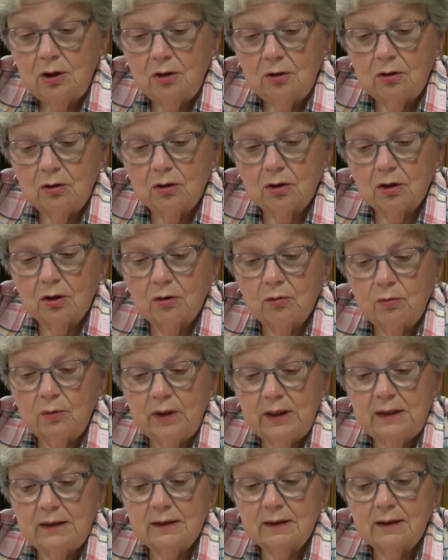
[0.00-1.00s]
Or are
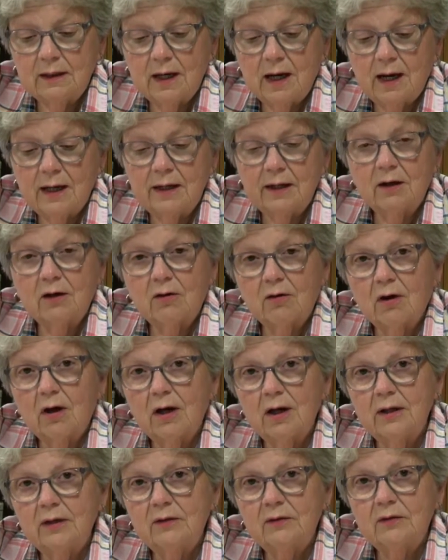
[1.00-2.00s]
we denying
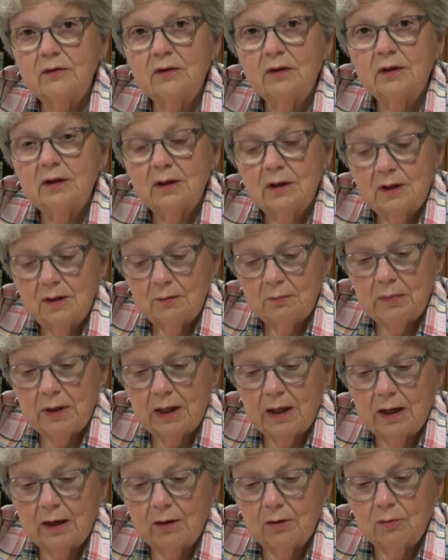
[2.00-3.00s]
Christ by
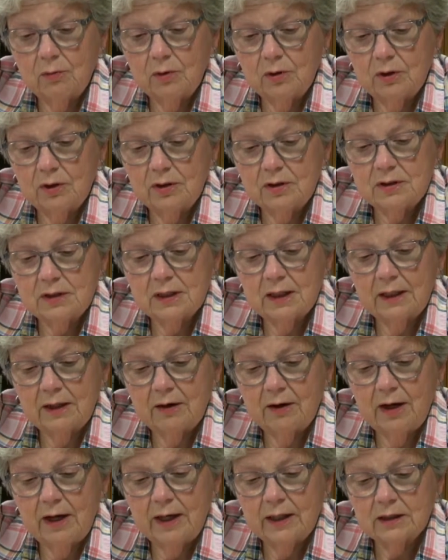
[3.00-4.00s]
our words and
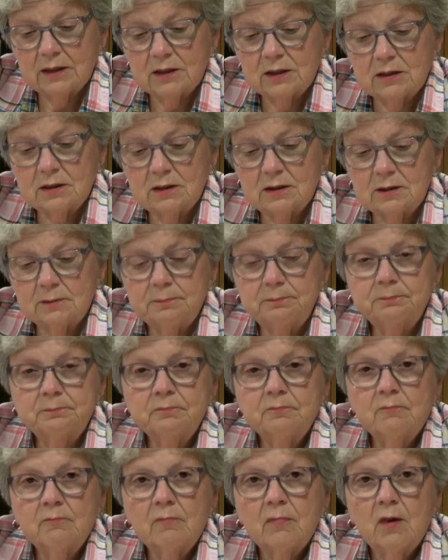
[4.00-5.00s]
our actions?
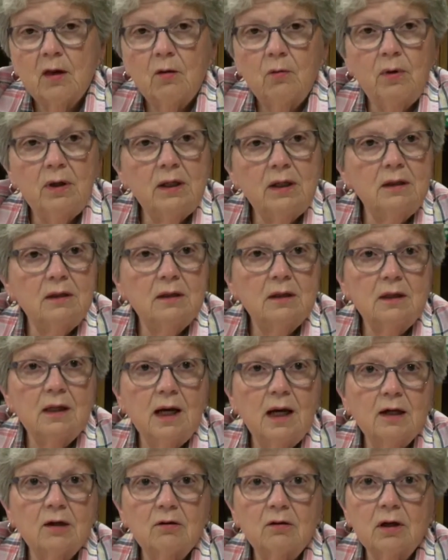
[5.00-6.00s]
We can
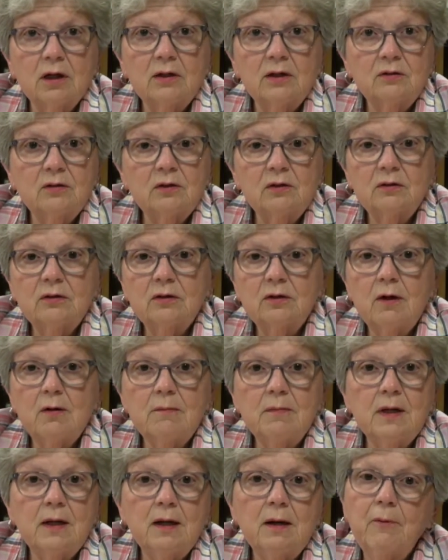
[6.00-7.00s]
deny Christ in so
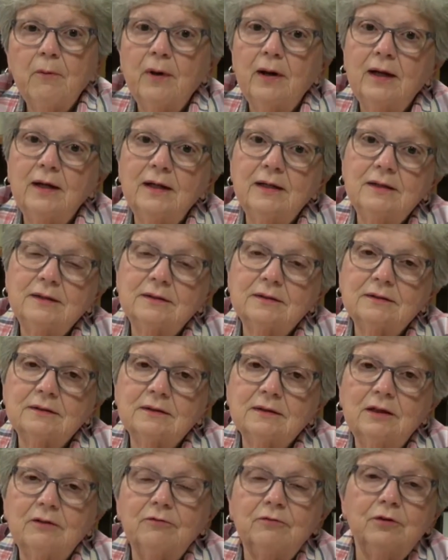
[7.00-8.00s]
many ways.
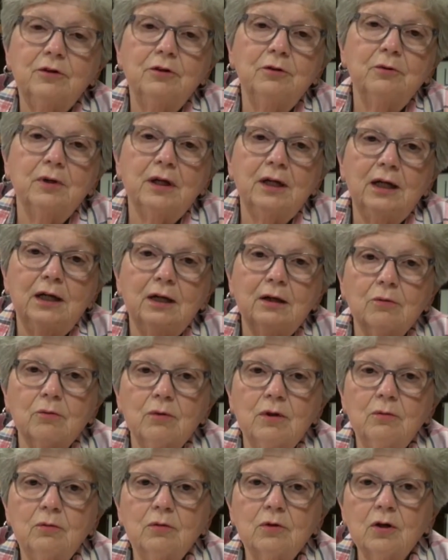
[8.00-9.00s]
If you were here and
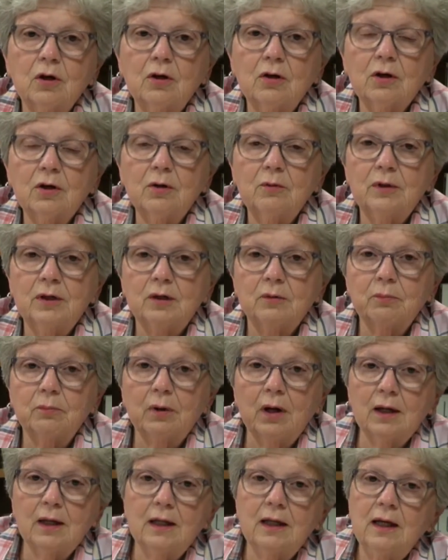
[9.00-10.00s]
we were talking,
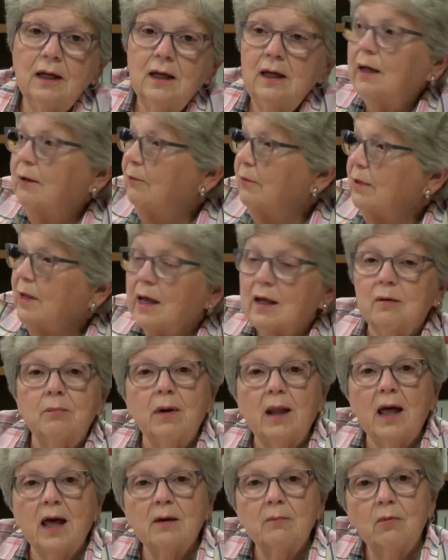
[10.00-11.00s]
we had a
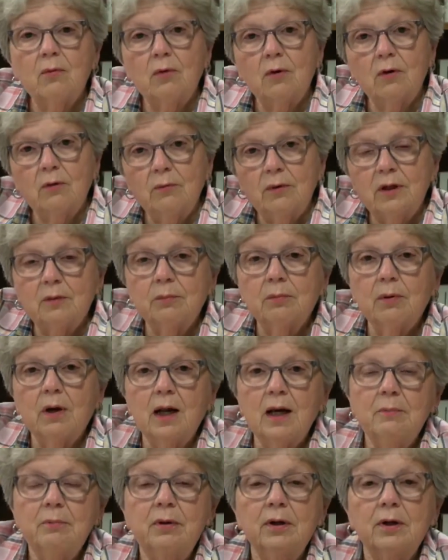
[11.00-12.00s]
blackboard, we could
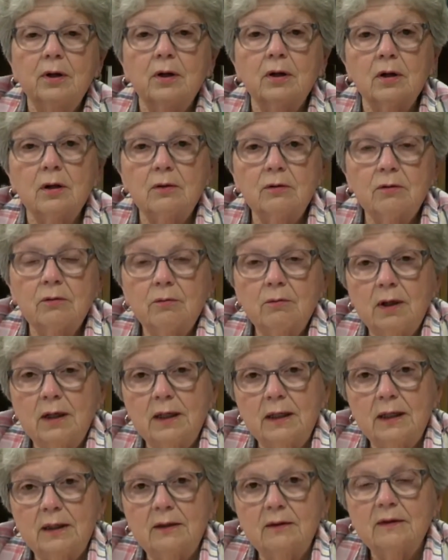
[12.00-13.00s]
probably put 100
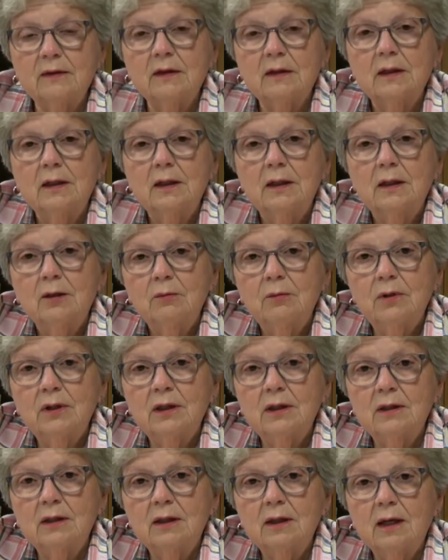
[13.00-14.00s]
ways we
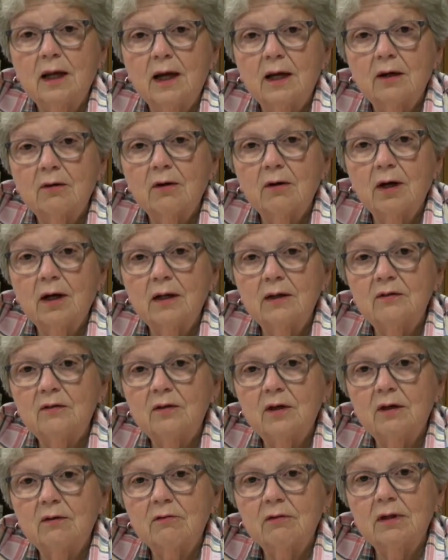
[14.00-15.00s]
could deny
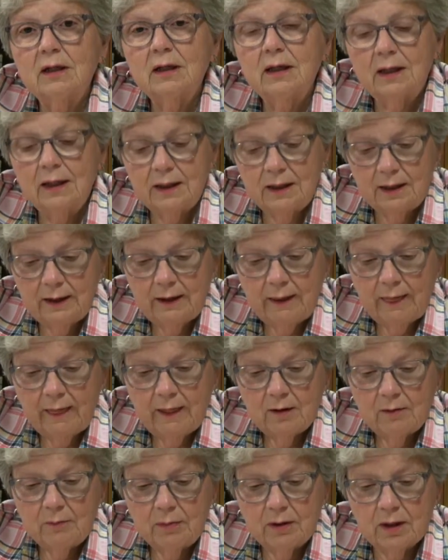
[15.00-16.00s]
Christ every day.
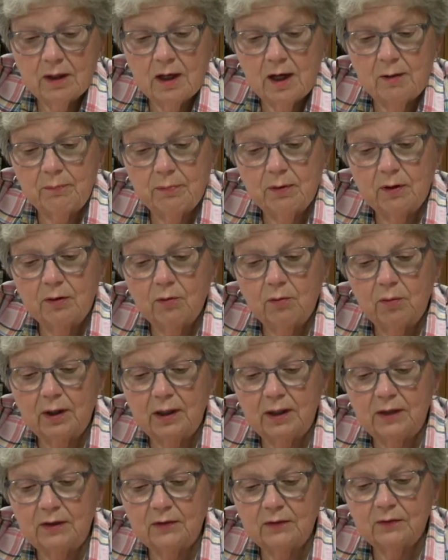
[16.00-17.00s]
But a couple of the
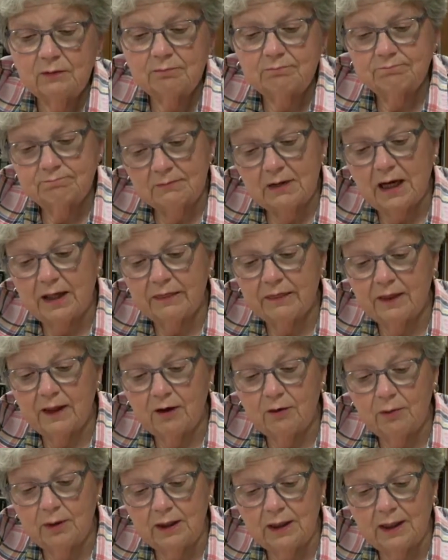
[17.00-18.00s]
ways I
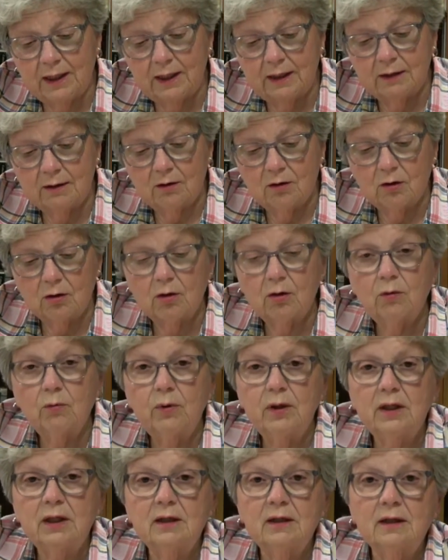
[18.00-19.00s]
think we can are
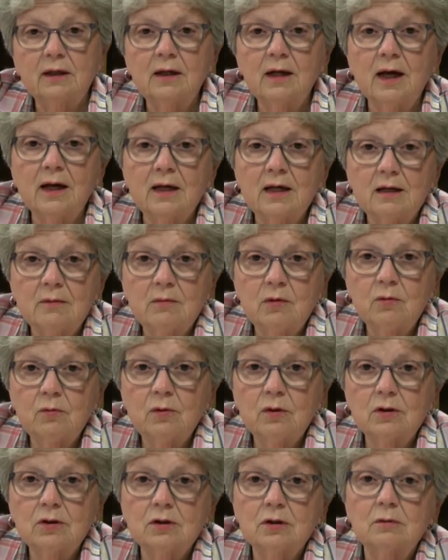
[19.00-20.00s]
we can deny Him in
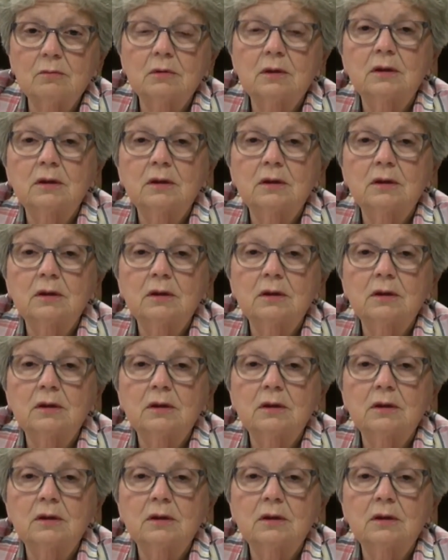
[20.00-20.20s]
worship.